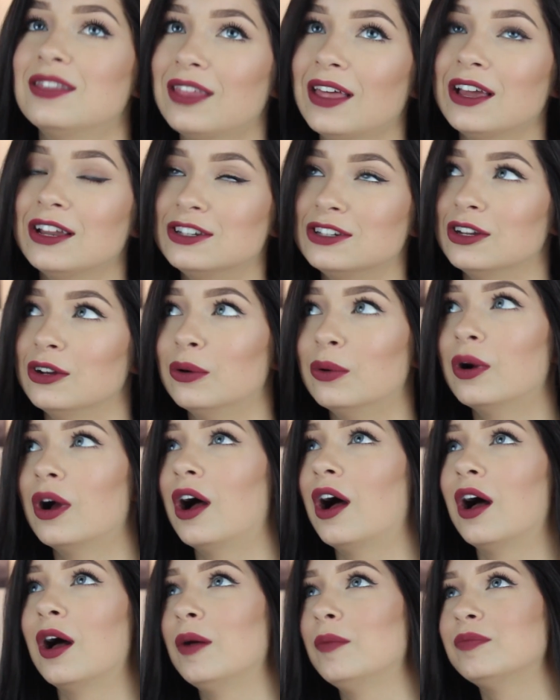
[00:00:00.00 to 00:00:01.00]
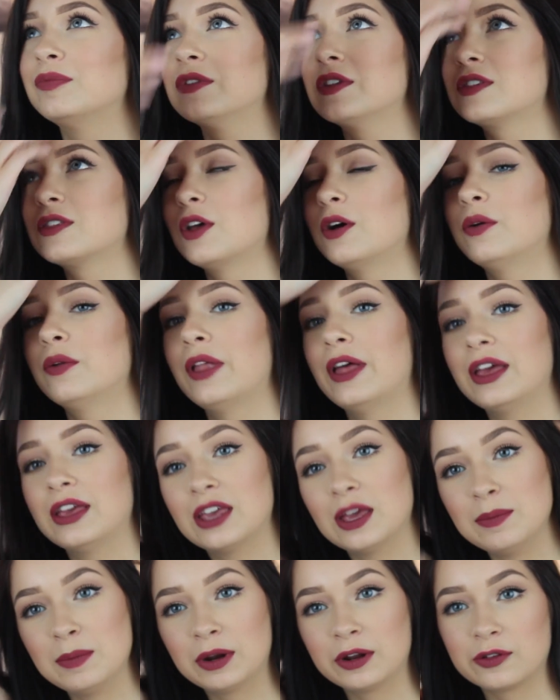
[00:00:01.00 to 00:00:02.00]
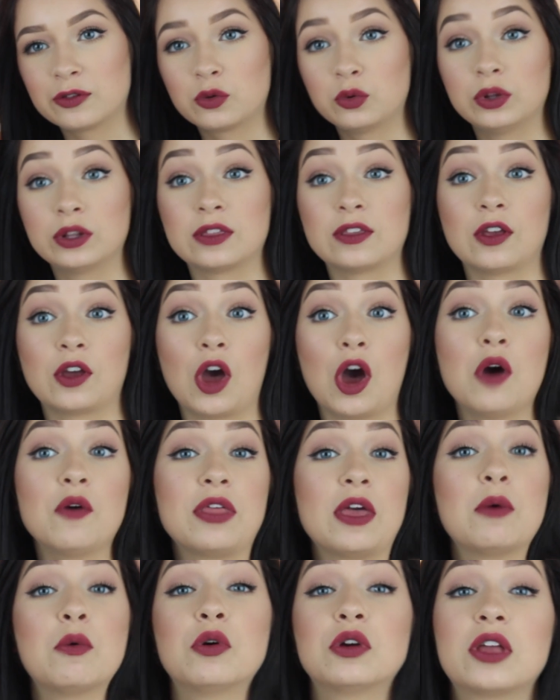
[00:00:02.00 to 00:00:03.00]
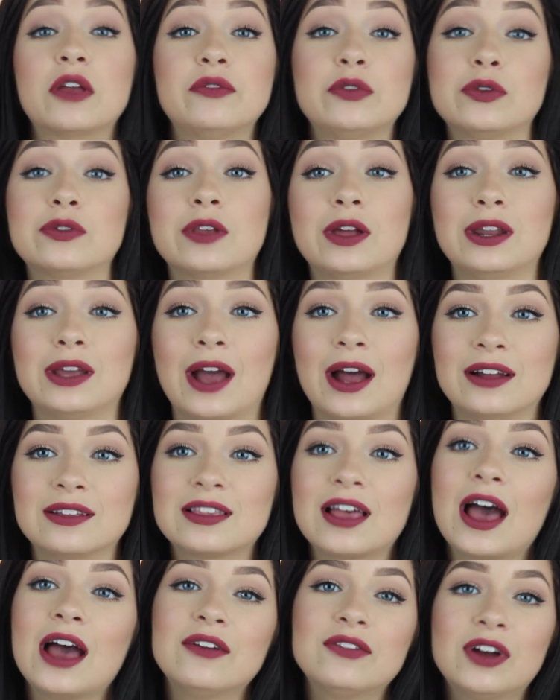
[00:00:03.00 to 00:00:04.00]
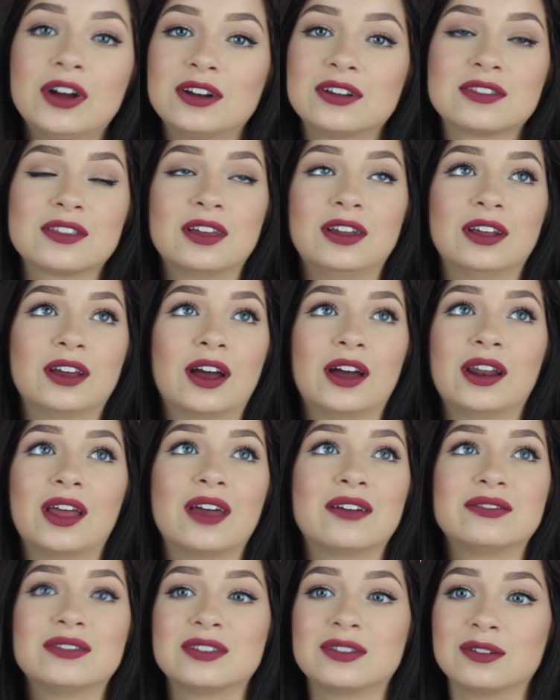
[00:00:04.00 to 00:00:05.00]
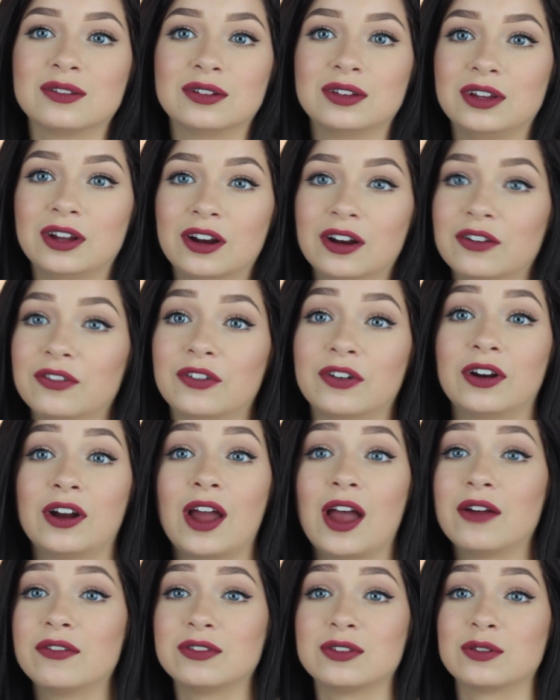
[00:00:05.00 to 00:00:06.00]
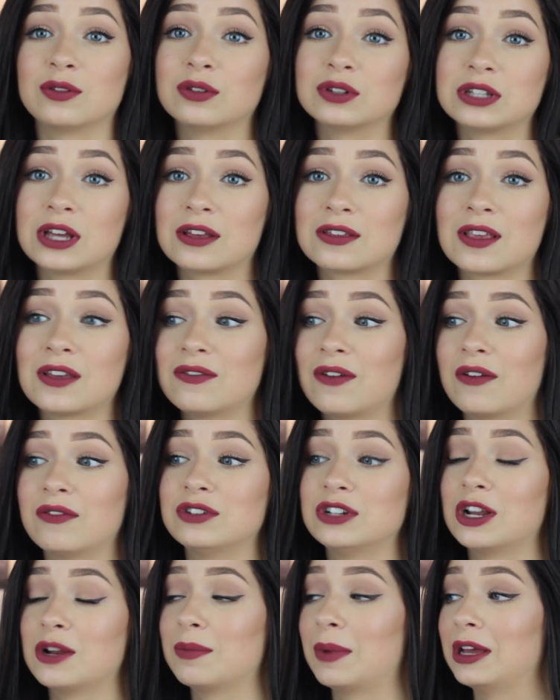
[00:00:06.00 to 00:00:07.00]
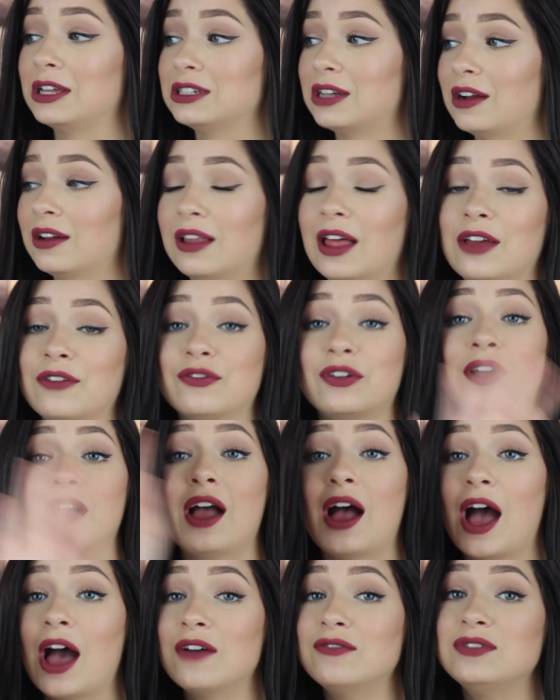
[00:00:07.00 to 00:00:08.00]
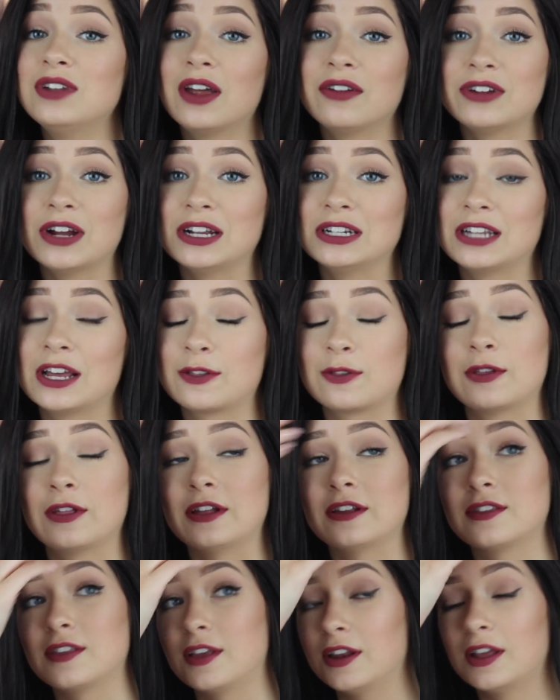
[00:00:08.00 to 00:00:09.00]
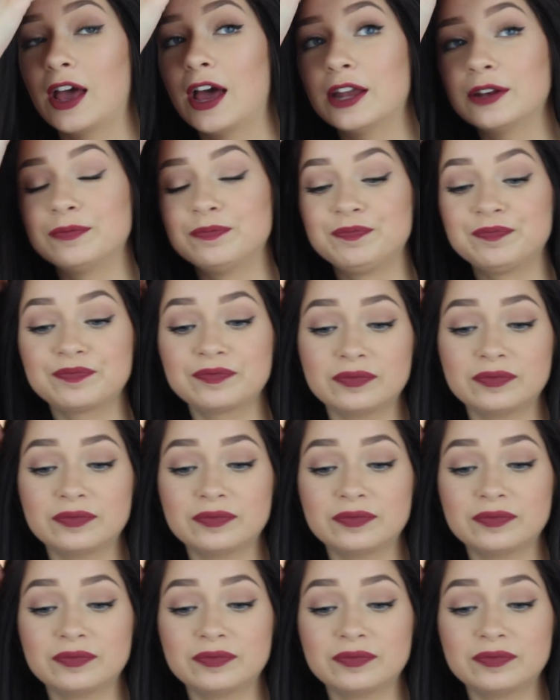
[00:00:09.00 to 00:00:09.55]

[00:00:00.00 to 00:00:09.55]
They do. Um, so like in middle school it's like, oh, they won't give you study guides. I've gotten a study guide every single year for every single test I've ever done in my entire life. I've never had a test without a study guide.